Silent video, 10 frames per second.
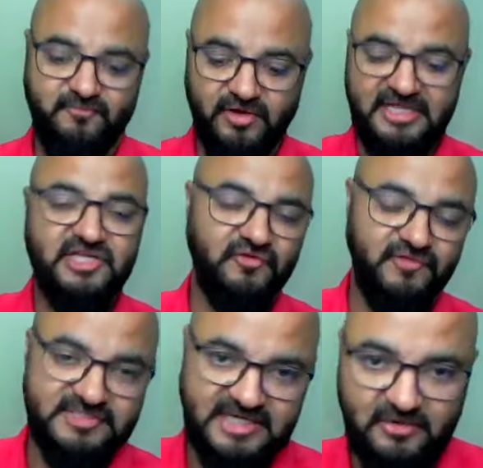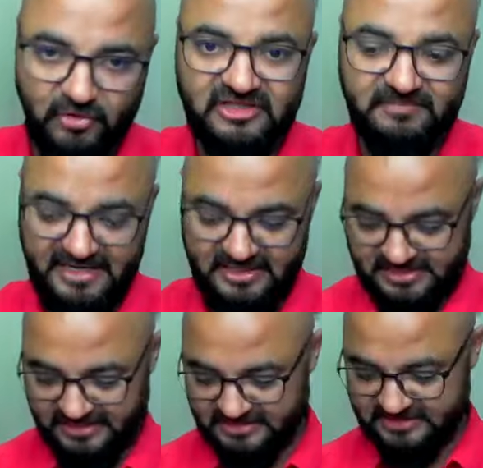for each of a cell, all the main
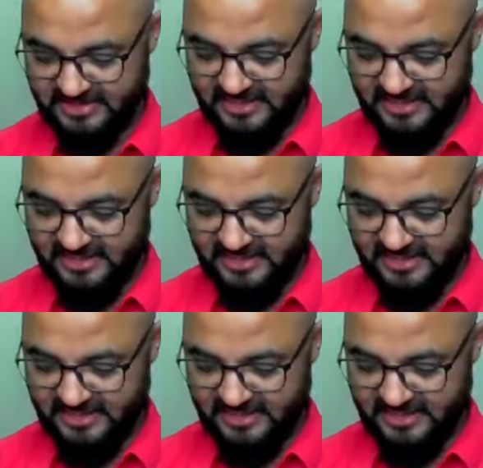cells?